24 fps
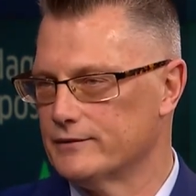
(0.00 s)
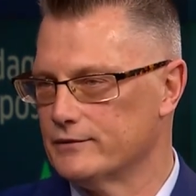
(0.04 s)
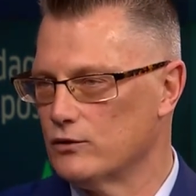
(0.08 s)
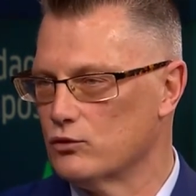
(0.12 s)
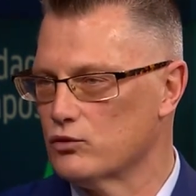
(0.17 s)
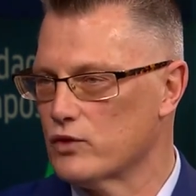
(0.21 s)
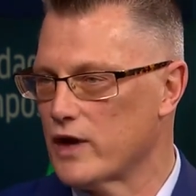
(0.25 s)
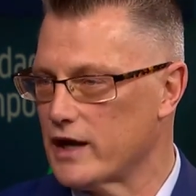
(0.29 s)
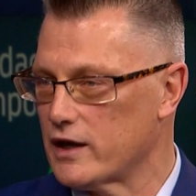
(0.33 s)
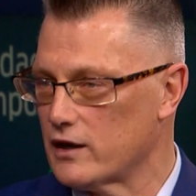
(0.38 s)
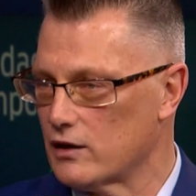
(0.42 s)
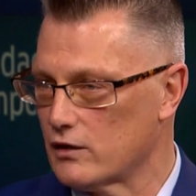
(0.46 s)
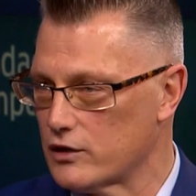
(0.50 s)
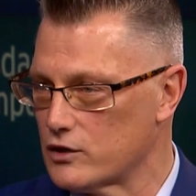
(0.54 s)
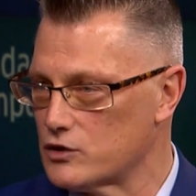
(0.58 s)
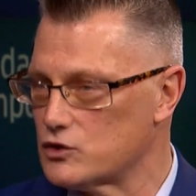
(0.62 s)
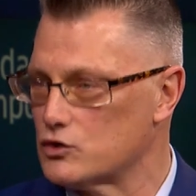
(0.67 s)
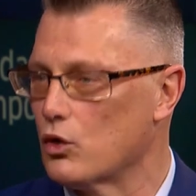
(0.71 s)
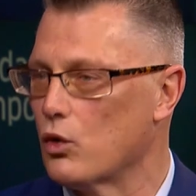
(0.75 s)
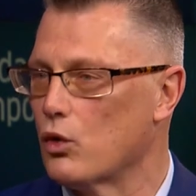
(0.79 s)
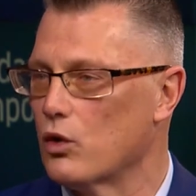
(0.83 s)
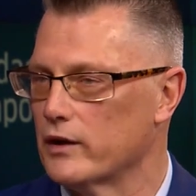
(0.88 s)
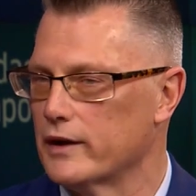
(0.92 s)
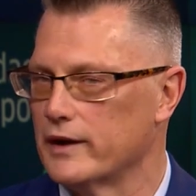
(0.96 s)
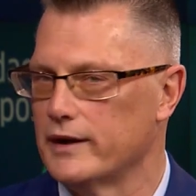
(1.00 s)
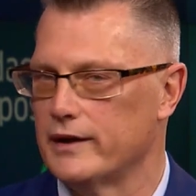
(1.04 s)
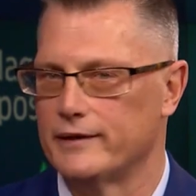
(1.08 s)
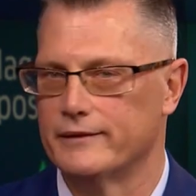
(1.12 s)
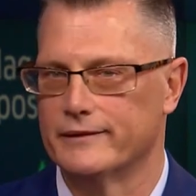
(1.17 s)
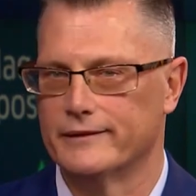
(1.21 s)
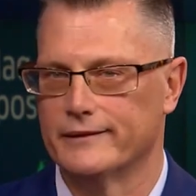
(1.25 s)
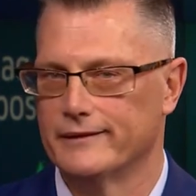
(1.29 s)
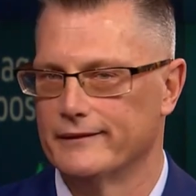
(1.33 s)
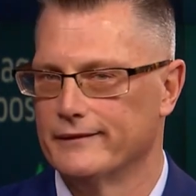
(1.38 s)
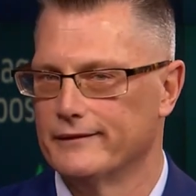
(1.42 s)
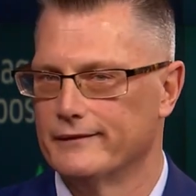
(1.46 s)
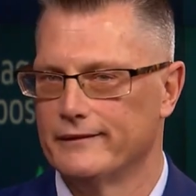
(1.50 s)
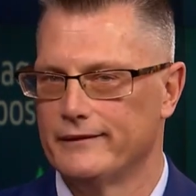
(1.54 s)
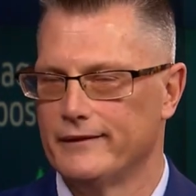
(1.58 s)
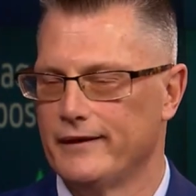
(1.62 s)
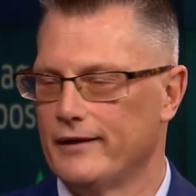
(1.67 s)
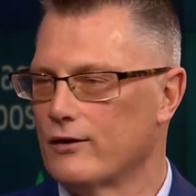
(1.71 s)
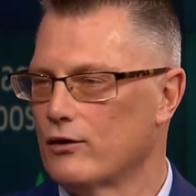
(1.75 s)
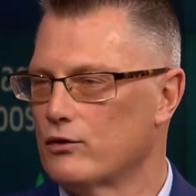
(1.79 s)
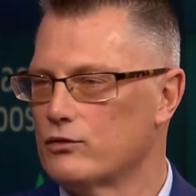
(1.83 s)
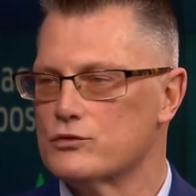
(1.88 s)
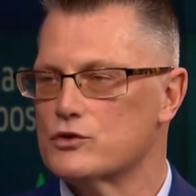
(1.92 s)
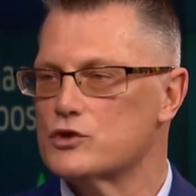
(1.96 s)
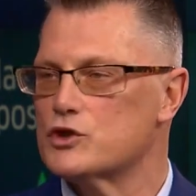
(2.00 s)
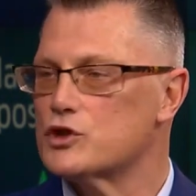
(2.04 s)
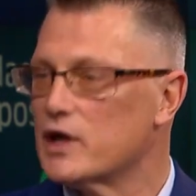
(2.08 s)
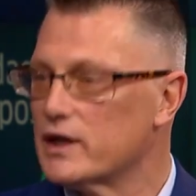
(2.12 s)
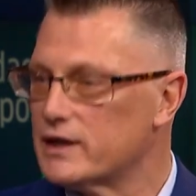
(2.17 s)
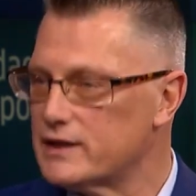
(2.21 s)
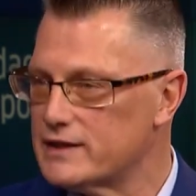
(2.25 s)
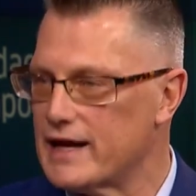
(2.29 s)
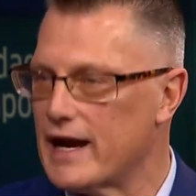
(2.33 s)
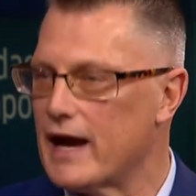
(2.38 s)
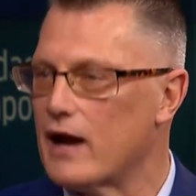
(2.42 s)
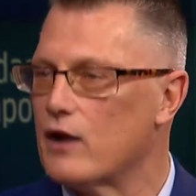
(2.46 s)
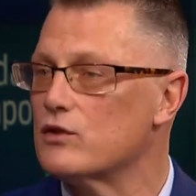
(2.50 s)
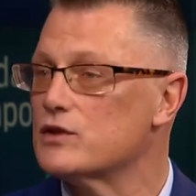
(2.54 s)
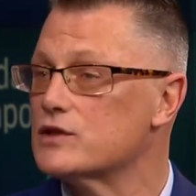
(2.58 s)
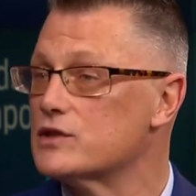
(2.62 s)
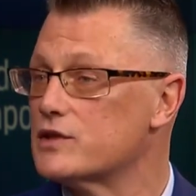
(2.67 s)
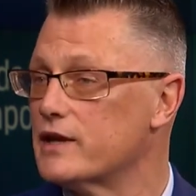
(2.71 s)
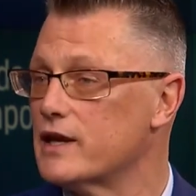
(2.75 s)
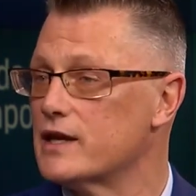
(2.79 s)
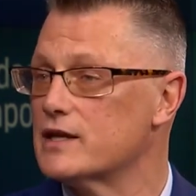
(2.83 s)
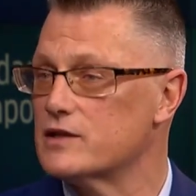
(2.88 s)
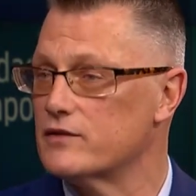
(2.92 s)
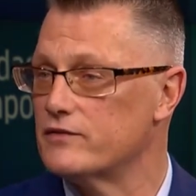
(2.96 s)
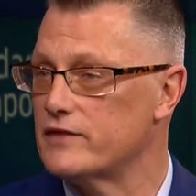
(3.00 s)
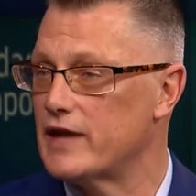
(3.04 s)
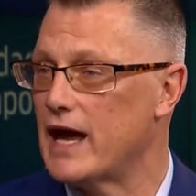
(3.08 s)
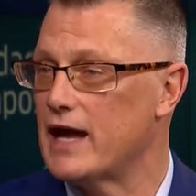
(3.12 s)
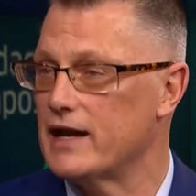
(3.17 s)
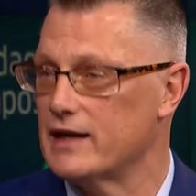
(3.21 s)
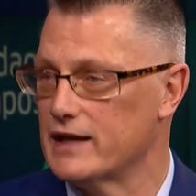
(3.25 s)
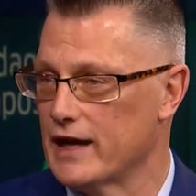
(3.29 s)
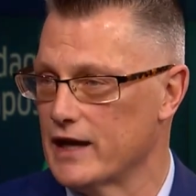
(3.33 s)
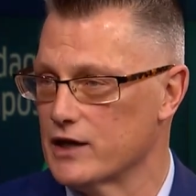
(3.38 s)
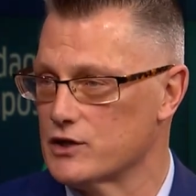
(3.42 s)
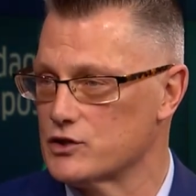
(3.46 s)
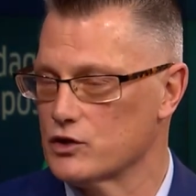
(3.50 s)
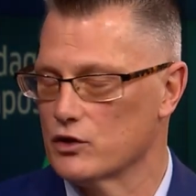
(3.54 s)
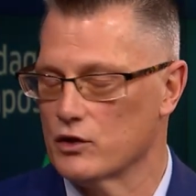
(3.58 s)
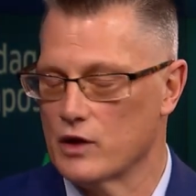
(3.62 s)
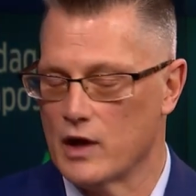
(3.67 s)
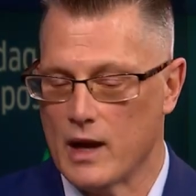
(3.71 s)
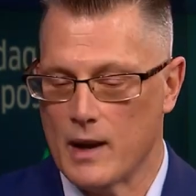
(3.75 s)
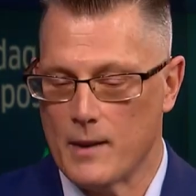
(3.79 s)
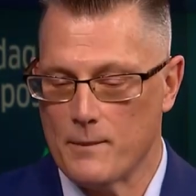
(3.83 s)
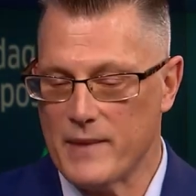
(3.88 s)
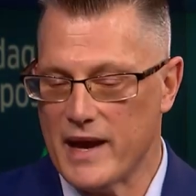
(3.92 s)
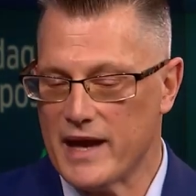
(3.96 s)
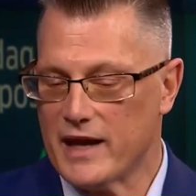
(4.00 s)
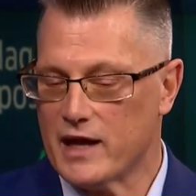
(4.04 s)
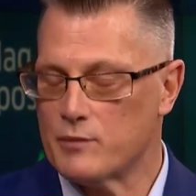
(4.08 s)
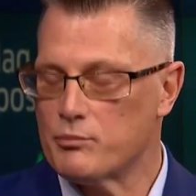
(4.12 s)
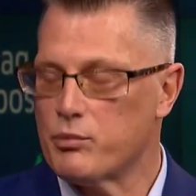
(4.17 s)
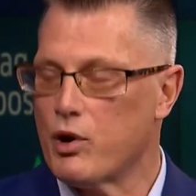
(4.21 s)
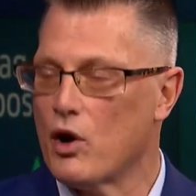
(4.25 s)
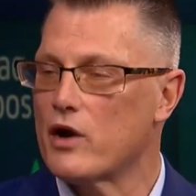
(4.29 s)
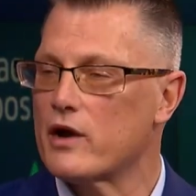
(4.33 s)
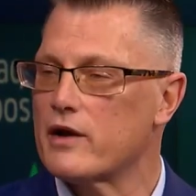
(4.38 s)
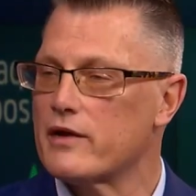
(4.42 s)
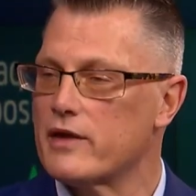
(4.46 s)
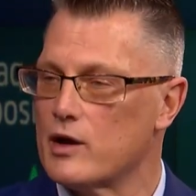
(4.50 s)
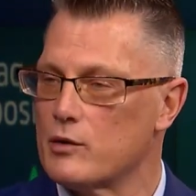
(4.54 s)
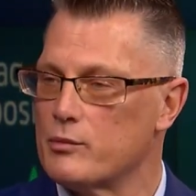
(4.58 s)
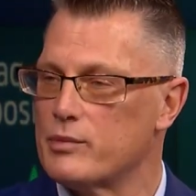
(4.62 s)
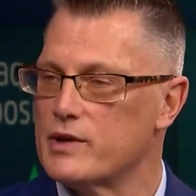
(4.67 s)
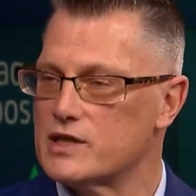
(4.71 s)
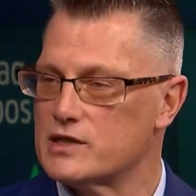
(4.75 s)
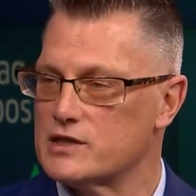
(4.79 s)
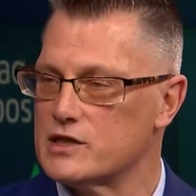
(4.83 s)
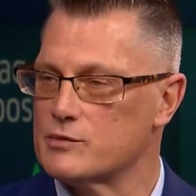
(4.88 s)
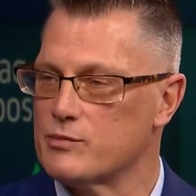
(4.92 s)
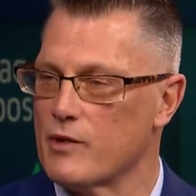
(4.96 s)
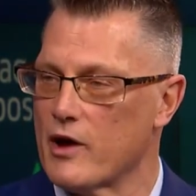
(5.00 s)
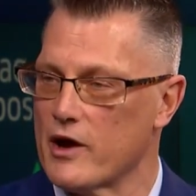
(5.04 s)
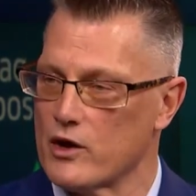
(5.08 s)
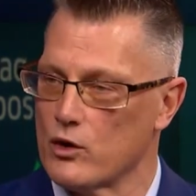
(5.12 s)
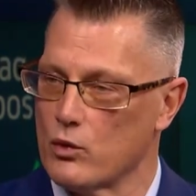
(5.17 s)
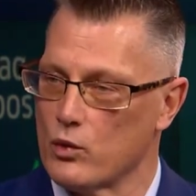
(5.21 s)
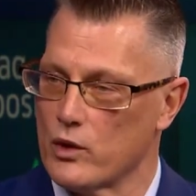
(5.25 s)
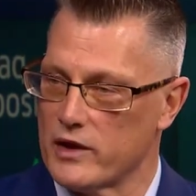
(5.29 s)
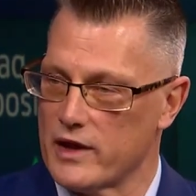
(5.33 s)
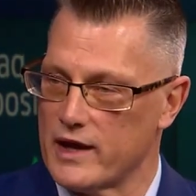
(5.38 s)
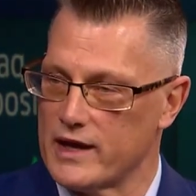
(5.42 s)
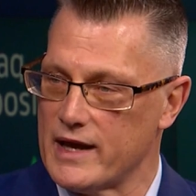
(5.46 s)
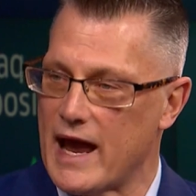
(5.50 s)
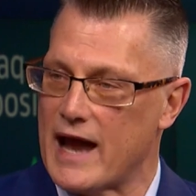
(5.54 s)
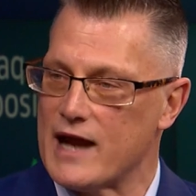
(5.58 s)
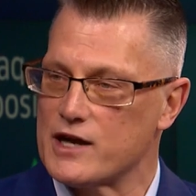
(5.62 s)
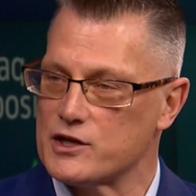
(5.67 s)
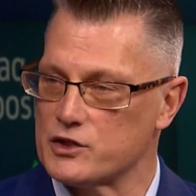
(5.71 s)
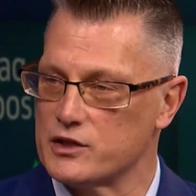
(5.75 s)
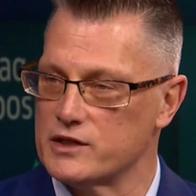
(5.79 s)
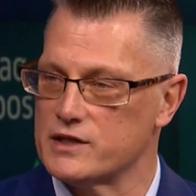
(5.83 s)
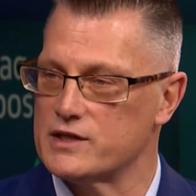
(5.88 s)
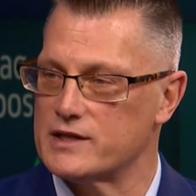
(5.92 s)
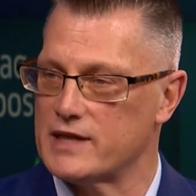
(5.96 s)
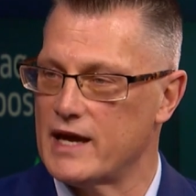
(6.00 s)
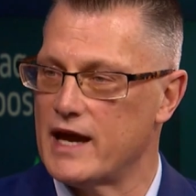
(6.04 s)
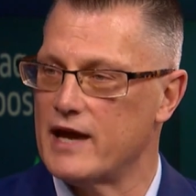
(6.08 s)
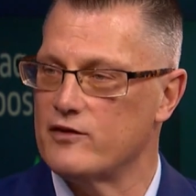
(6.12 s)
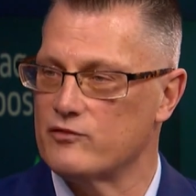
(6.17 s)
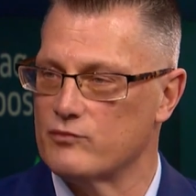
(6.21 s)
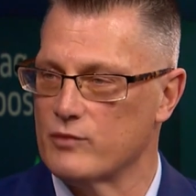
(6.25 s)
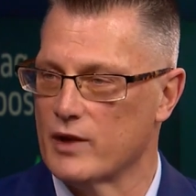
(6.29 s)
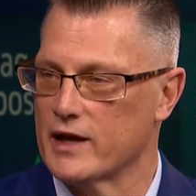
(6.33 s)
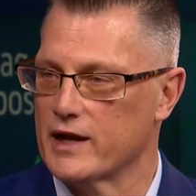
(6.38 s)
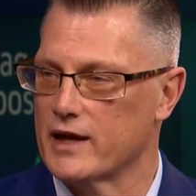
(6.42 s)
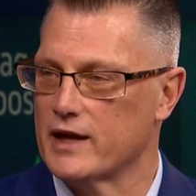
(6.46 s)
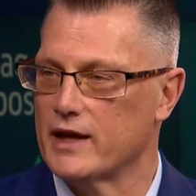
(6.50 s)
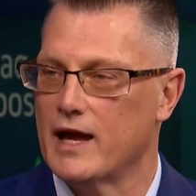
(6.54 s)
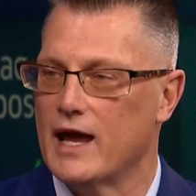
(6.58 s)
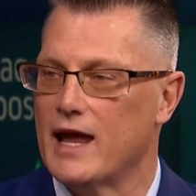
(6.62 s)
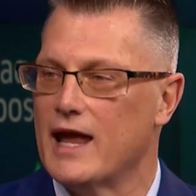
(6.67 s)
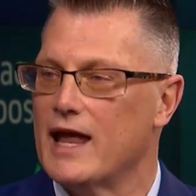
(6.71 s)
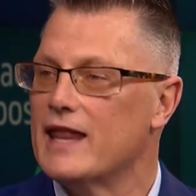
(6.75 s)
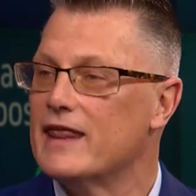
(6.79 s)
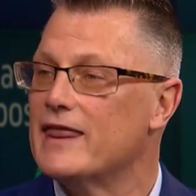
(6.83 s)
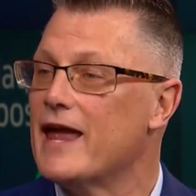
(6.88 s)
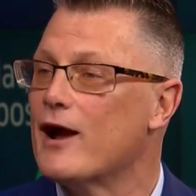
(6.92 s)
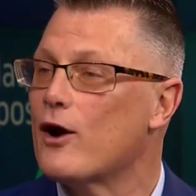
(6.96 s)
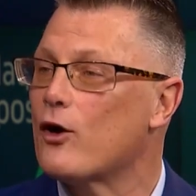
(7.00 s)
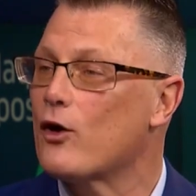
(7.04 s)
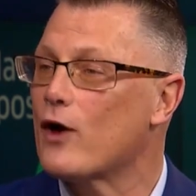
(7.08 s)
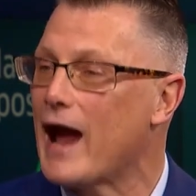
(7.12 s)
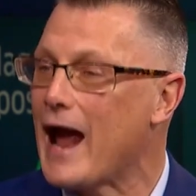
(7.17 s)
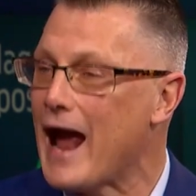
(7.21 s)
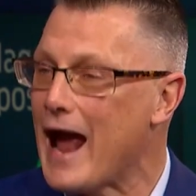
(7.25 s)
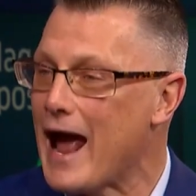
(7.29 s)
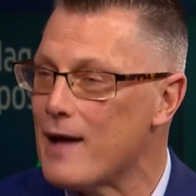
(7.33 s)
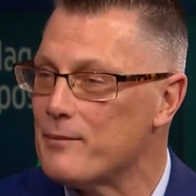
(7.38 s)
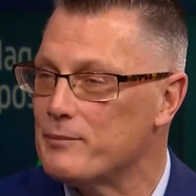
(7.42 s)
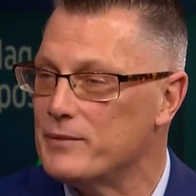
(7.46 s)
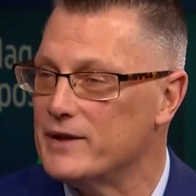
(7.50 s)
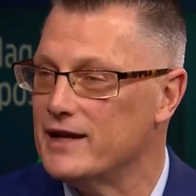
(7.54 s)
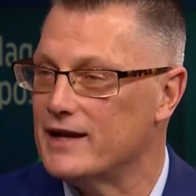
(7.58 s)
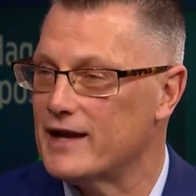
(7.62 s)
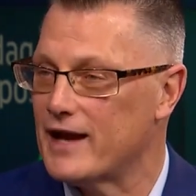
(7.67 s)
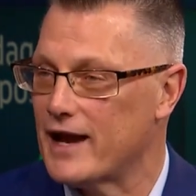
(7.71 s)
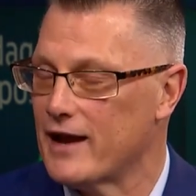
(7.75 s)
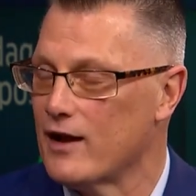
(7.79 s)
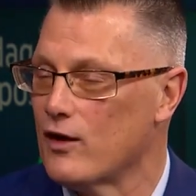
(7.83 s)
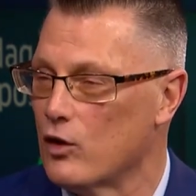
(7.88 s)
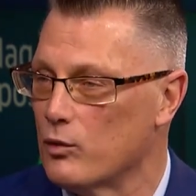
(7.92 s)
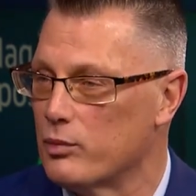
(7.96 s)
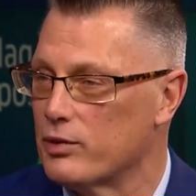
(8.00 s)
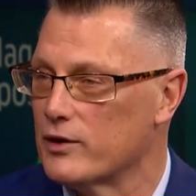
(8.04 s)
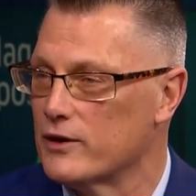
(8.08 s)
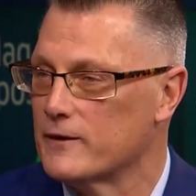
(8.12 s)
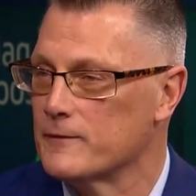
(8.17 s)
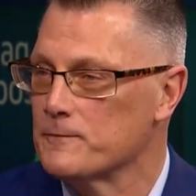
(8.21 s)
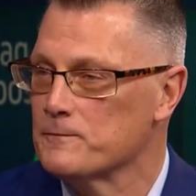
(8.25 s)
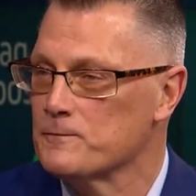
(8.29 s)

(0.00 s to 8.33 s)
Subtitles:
regulatory shutdowns, things of that nature. Make it part of their business model where they actually save money. They are happy to help.